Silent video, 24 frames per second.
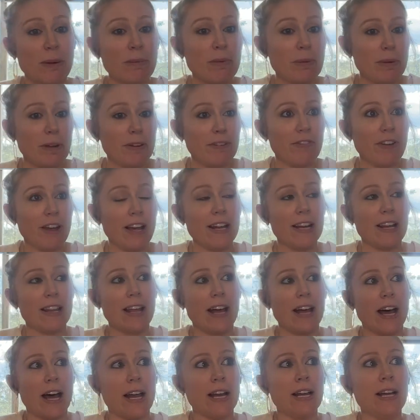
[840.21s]
so I'm a big fan of
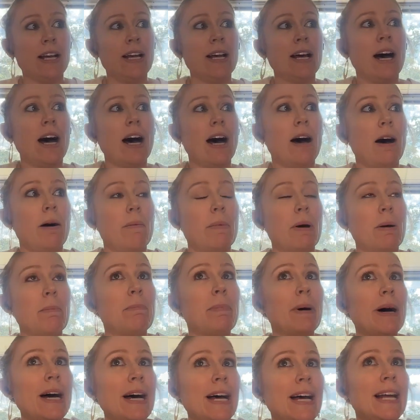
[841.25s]
that.
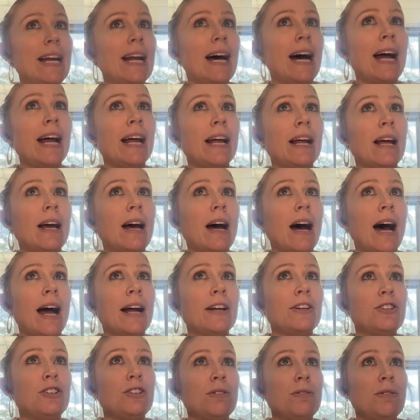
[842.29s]
But I
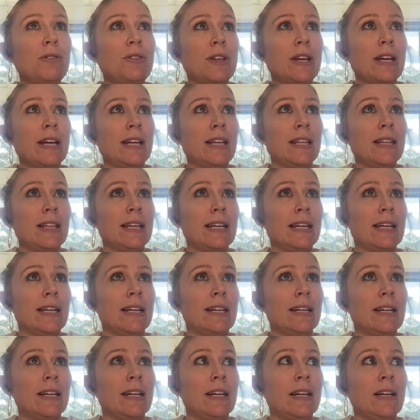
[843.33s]
do think that
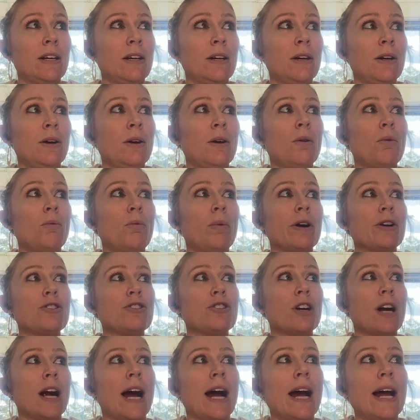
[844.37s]
we're
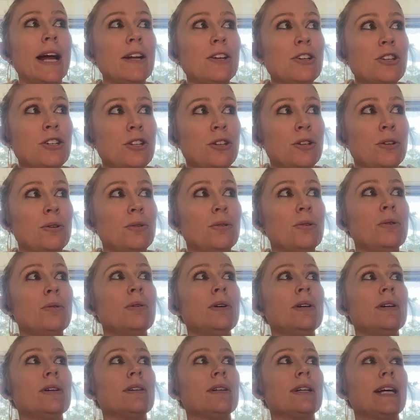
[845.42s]
trying
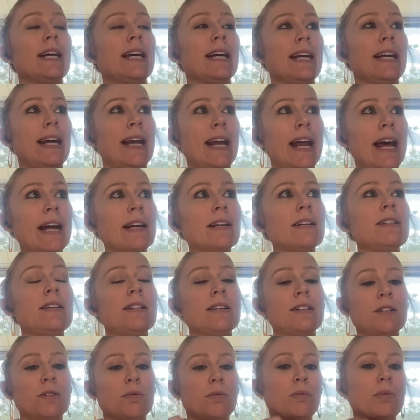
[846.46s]
to connect to
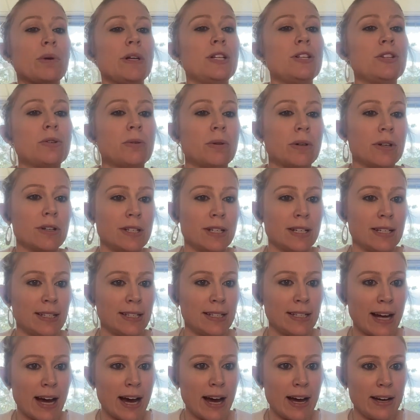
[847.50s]
some resource
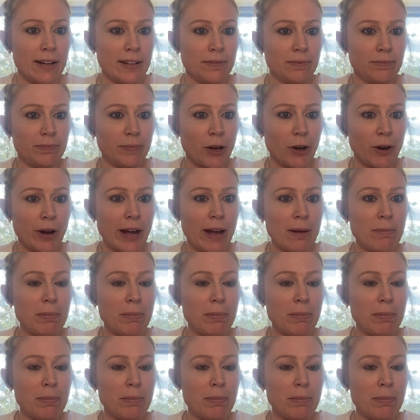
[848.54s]
inside. Okay.